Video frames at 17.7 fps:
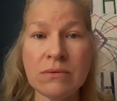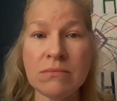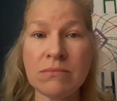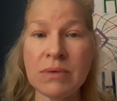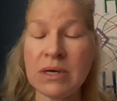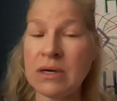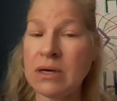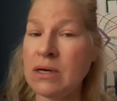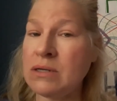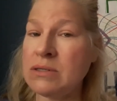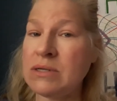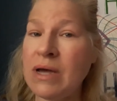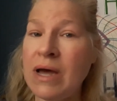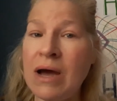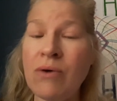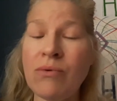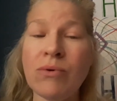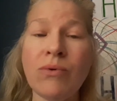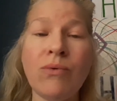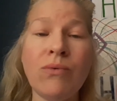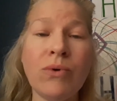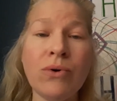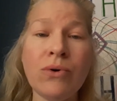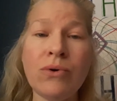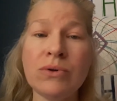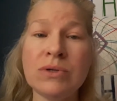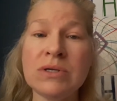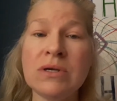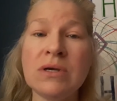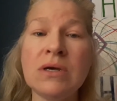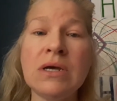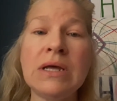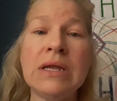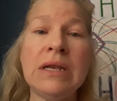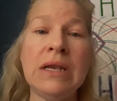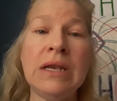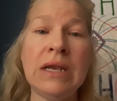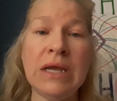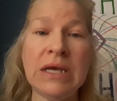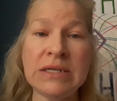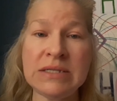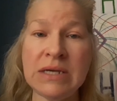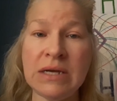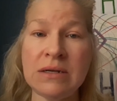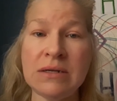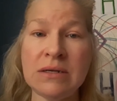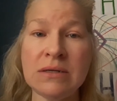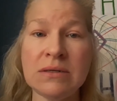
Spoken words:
Because our world needs it.